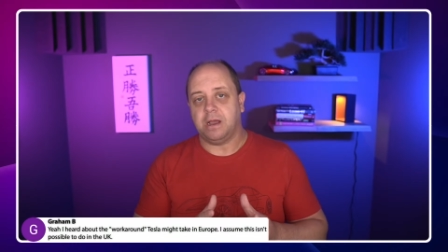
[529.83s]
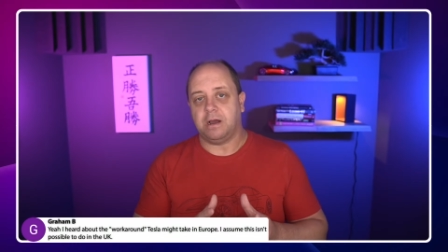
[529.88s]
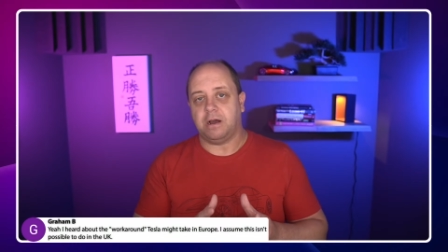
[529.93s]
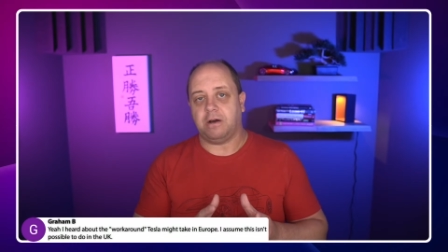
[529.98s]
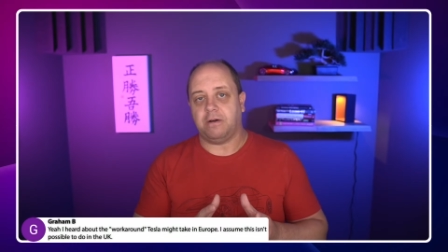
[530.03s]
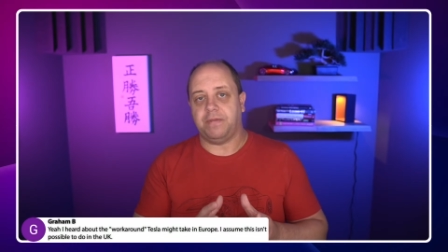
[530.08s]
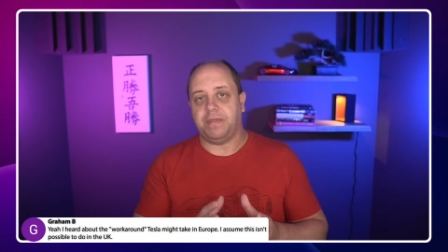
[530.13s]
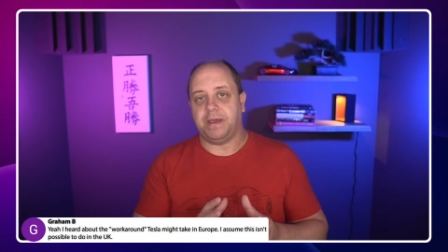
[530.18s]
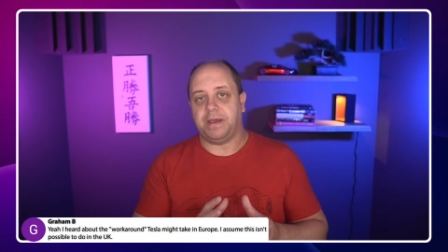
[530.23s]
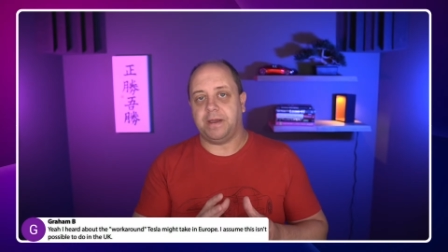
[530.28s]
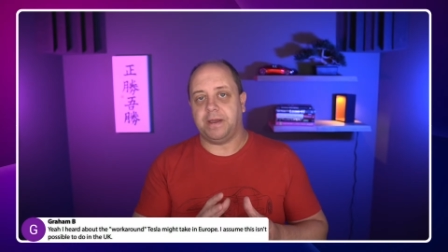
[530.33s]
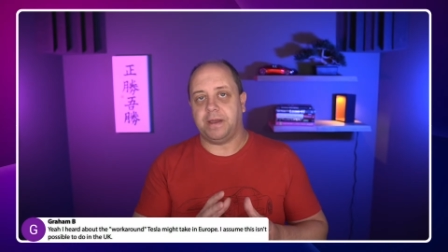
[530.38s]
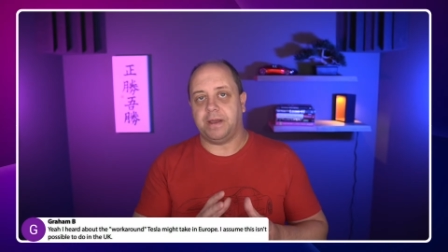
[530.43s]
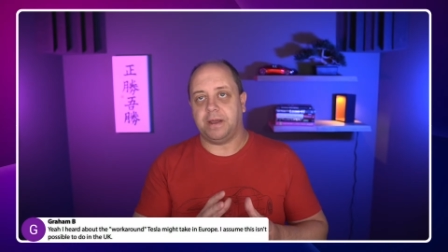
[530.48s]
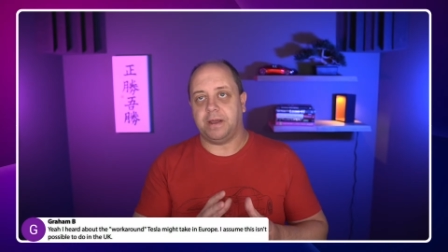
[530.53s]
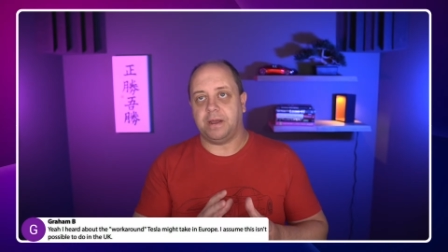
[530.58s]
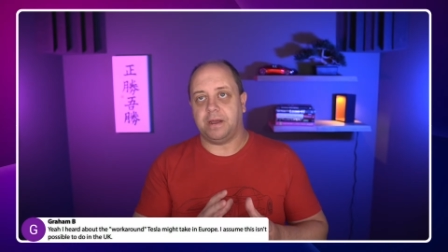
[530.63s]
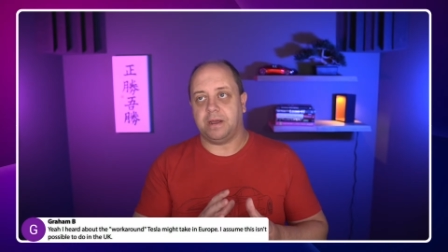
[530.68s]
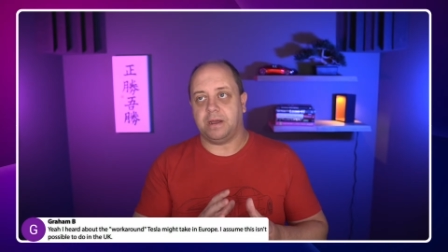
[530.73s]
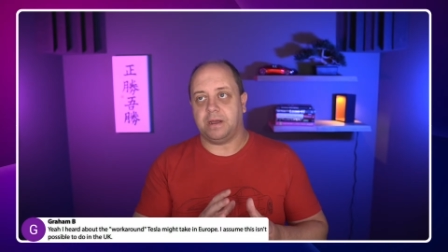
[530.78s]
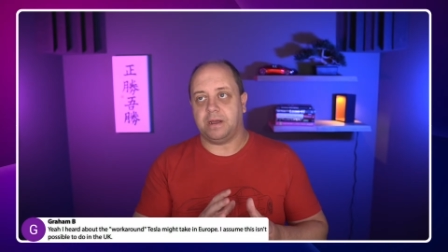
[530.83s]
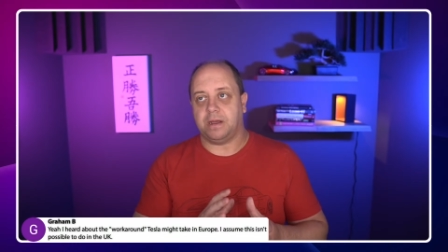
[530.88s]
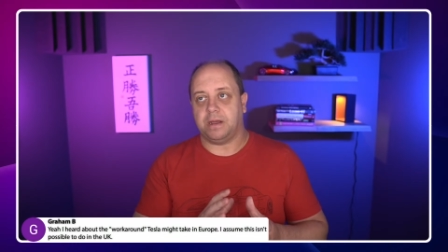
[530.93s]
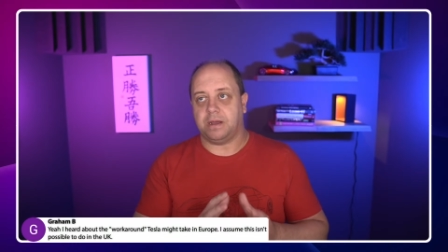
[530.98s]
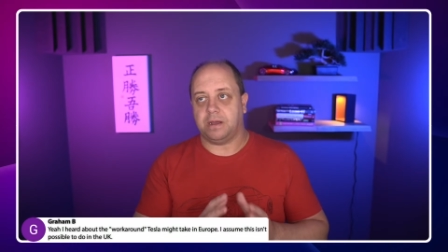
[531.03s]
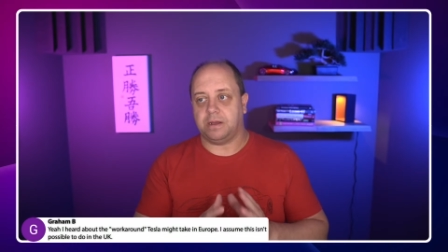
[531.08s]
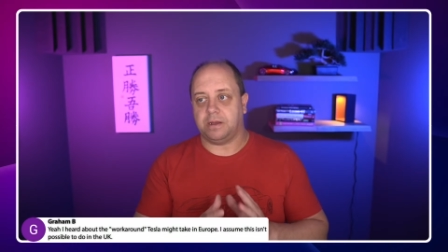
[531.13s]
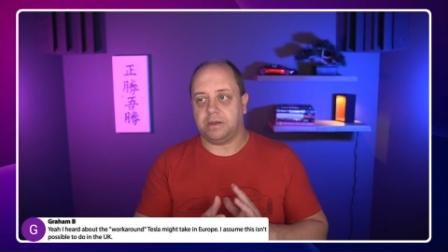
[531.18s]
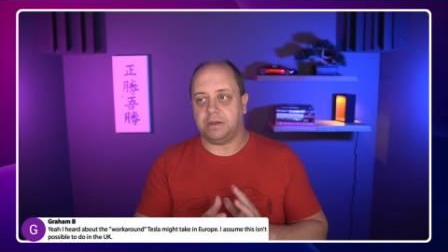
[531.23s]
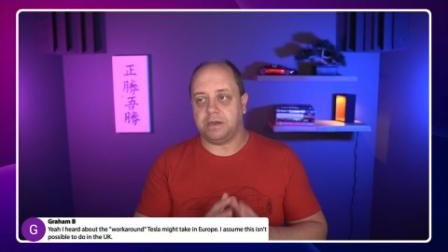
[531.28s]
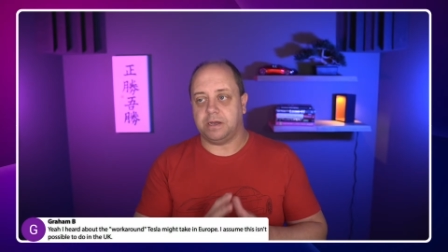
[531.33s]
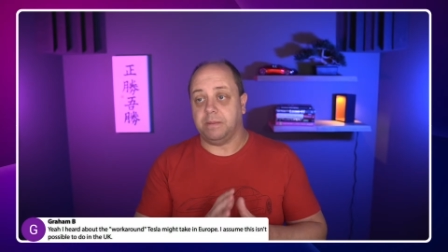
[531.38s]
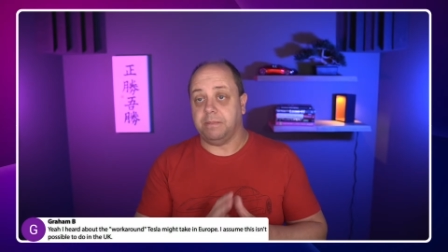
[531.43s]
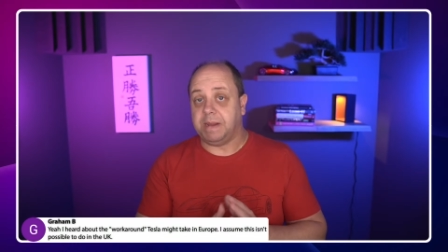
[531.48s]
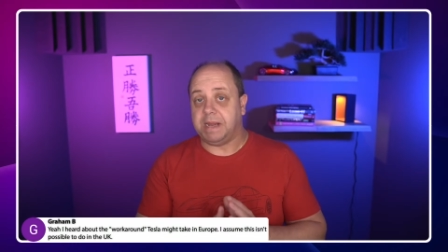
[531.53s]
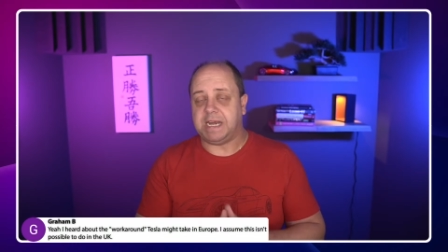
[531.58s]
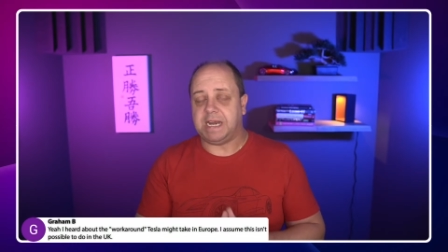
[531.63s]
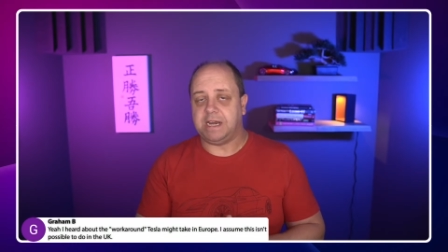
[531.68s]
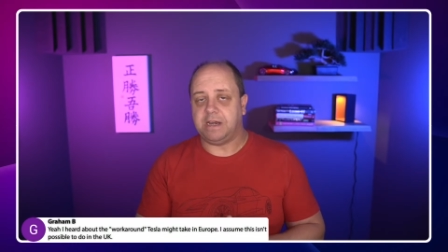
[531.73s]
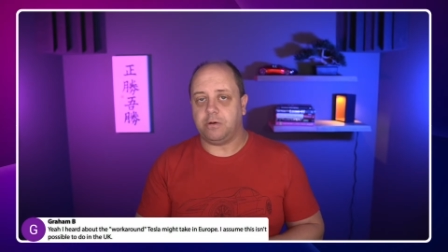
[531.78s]
of the uh, the
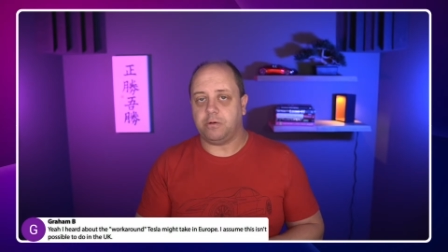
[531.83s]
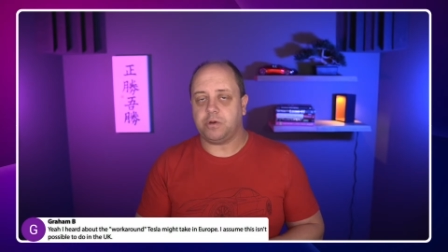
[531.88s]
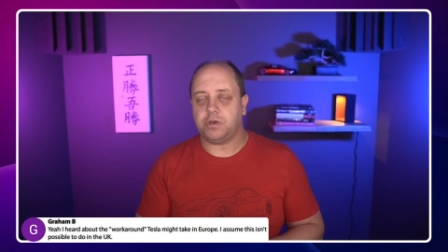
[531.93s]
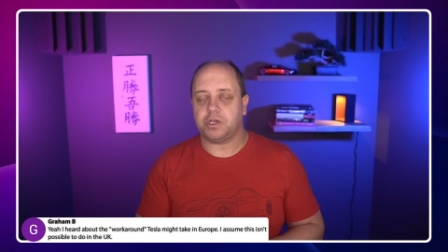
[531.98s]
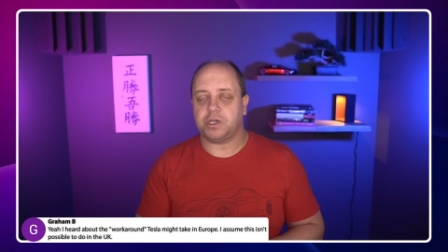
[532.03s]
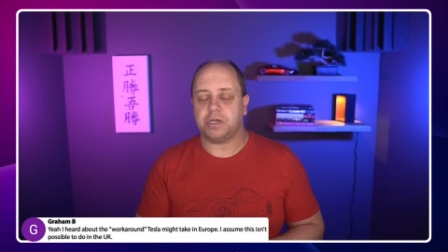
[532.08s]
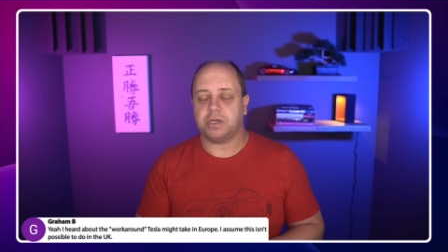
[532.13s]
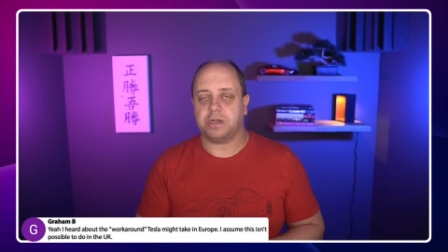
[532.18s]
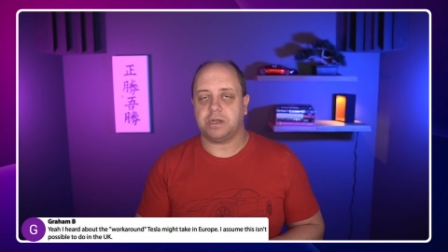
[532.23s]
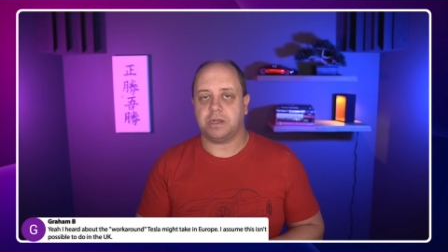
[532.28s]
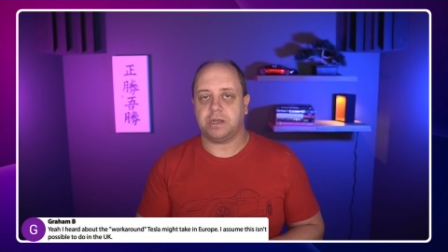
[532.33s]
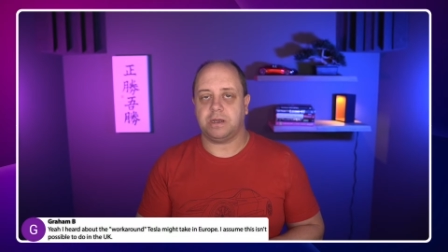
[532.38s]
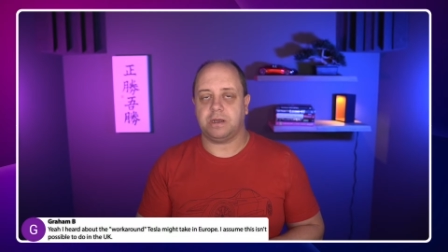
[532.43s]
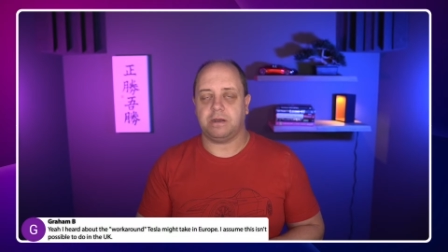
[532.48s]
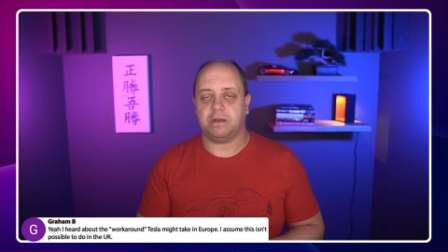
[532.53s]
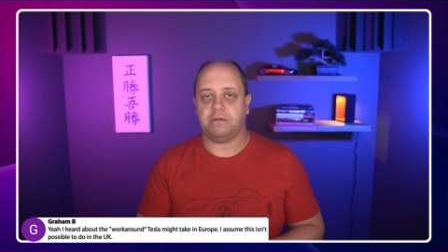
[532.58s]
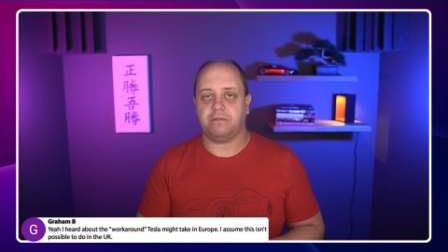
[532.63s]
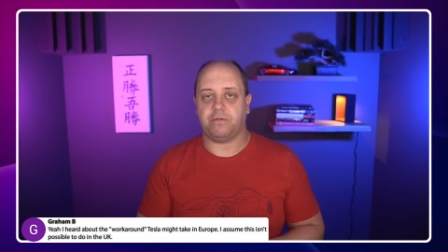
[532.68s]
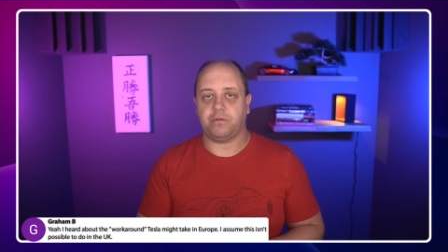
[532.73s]
meeting notes uh,